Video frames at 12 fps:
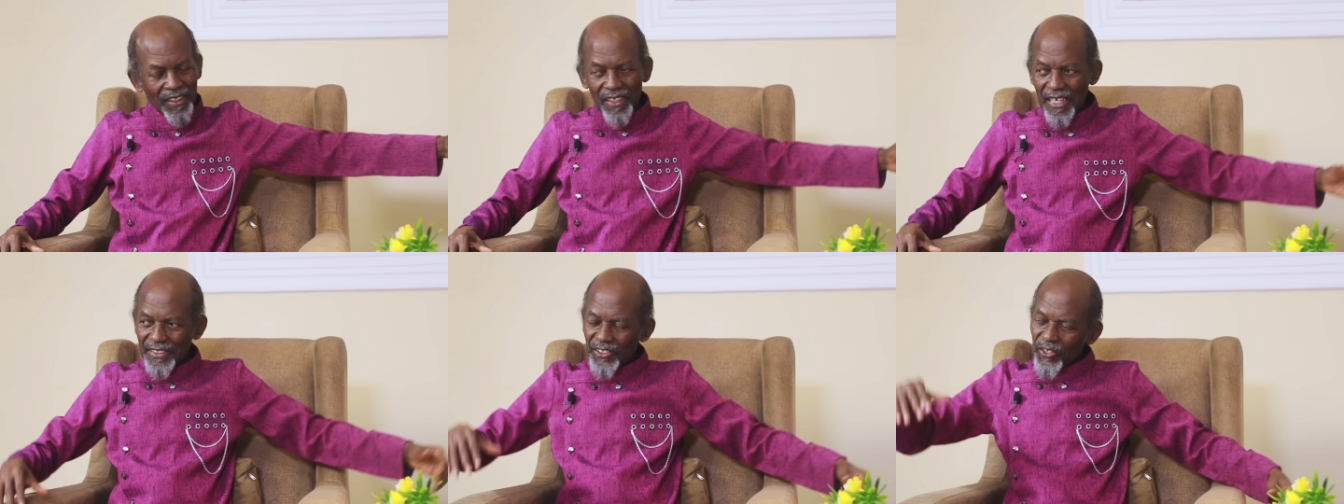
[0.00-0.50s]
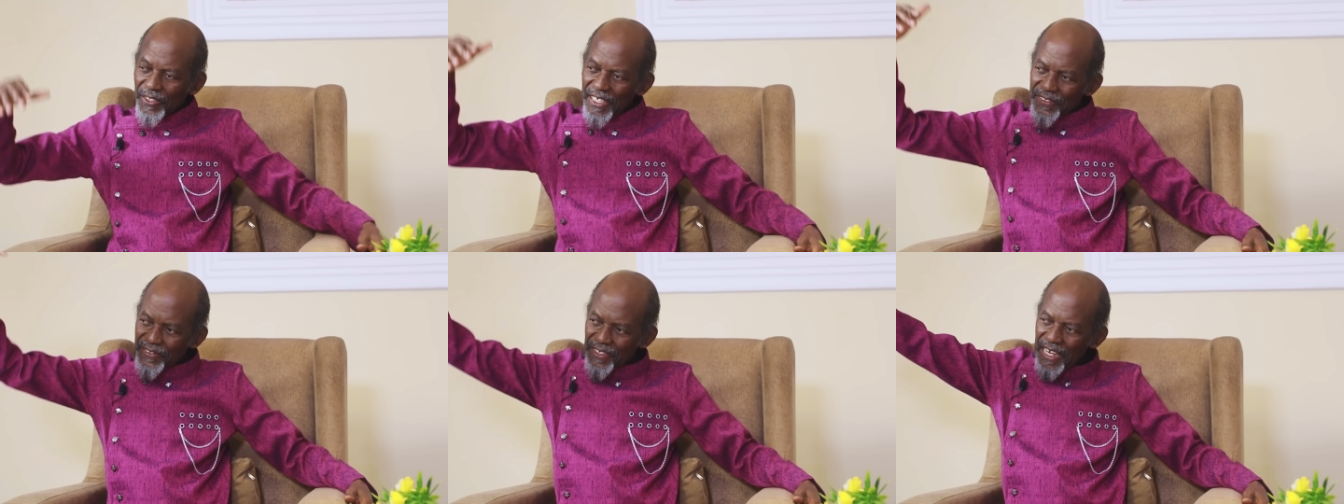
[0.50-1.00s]
And the
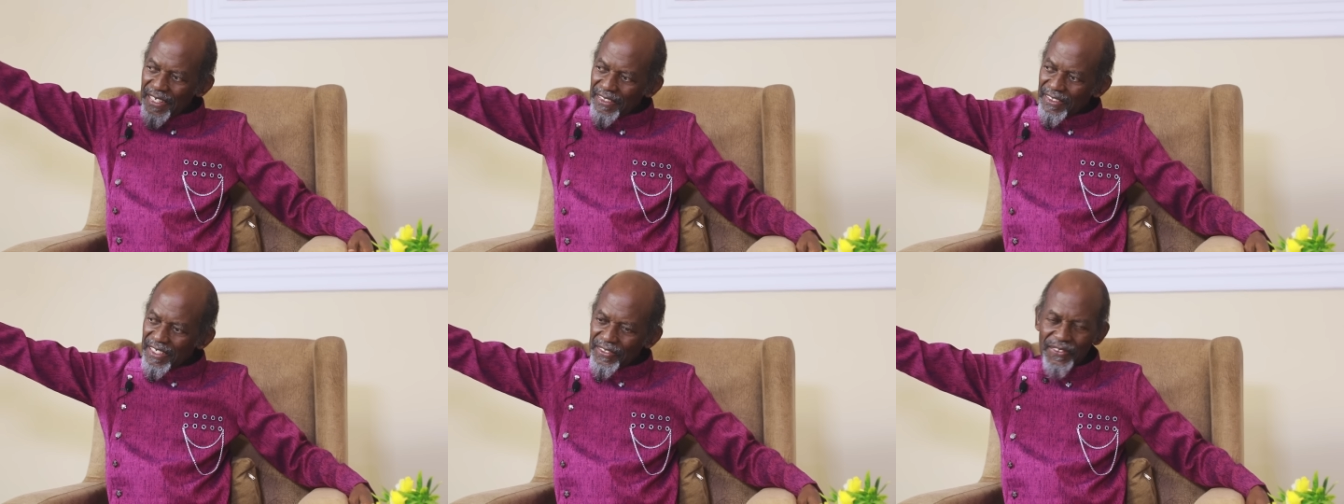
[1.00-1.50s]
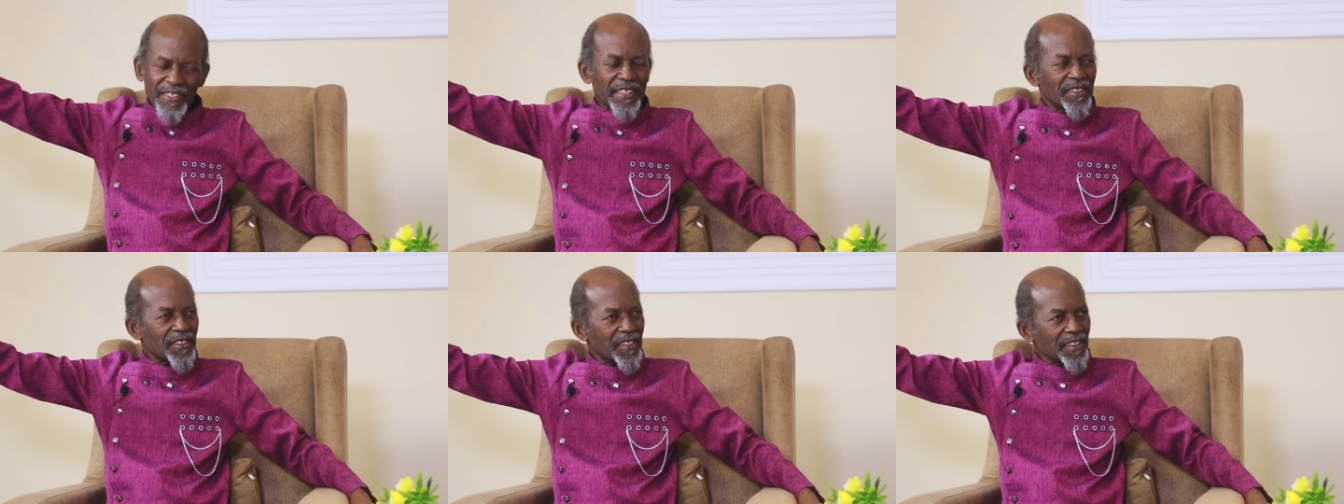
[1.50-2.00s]
other side, the
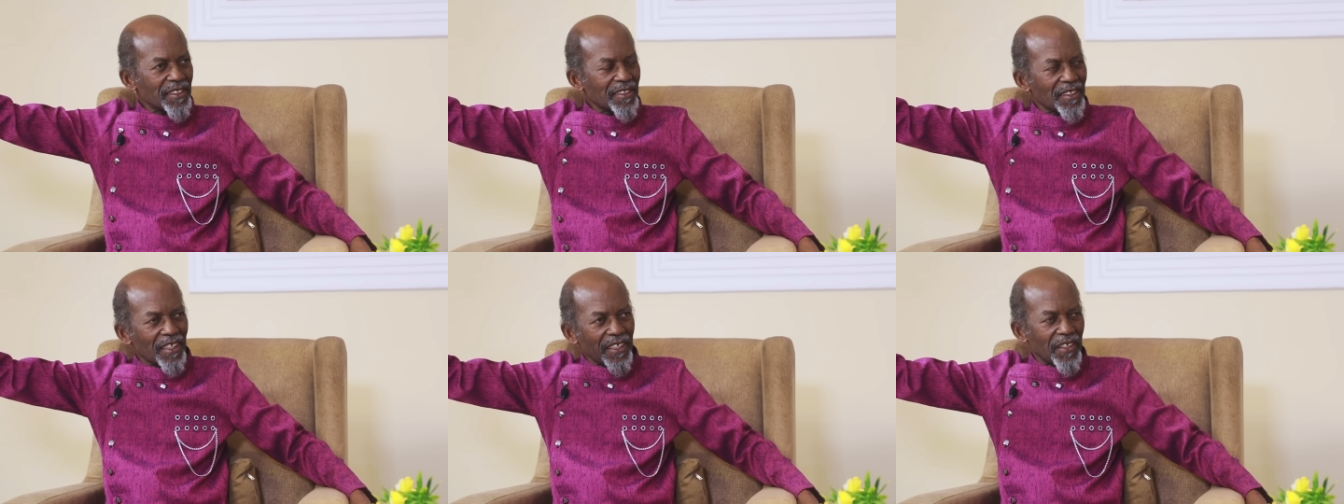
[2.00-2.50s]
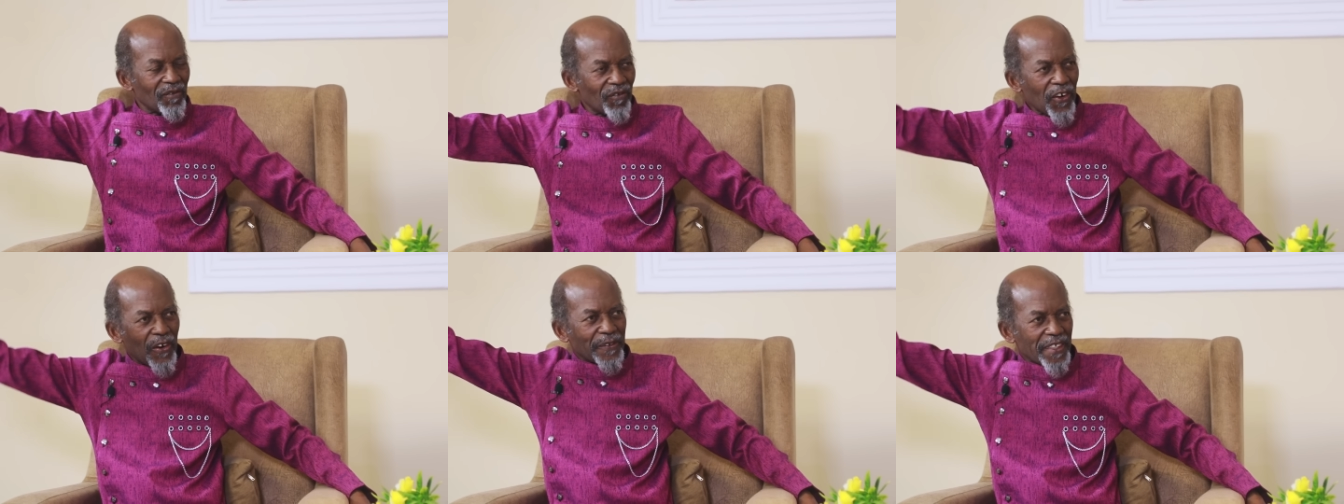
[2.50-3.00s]
extension
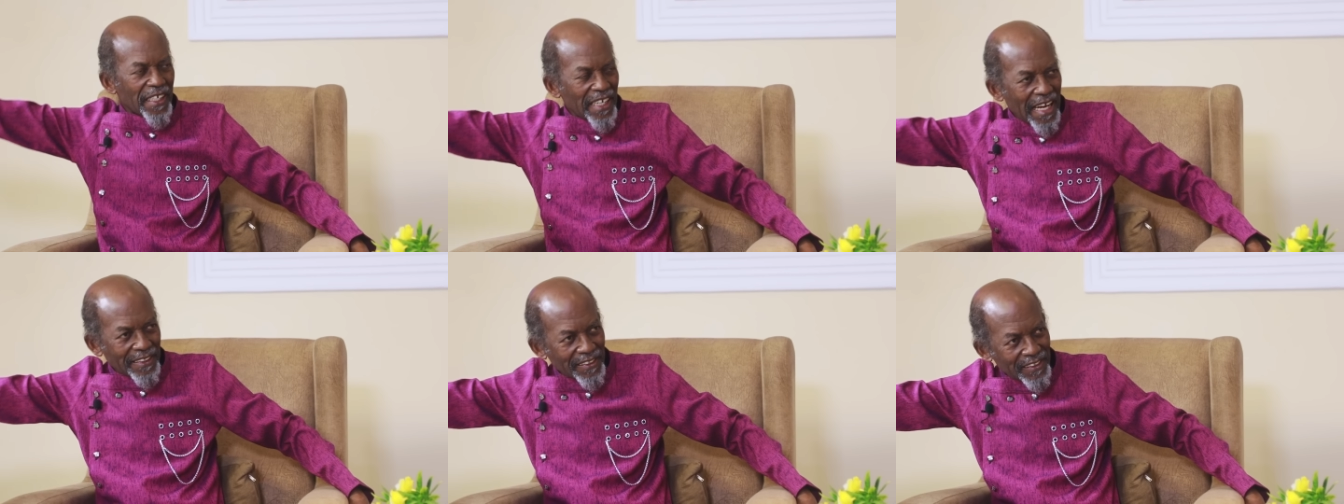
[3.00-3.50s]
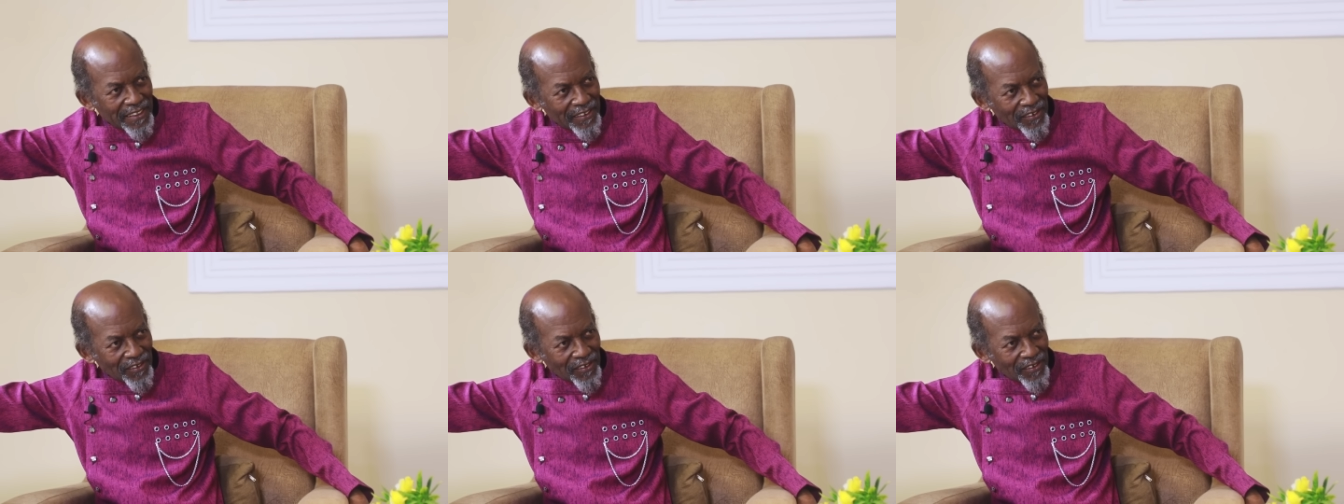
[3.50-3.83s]
involves the land.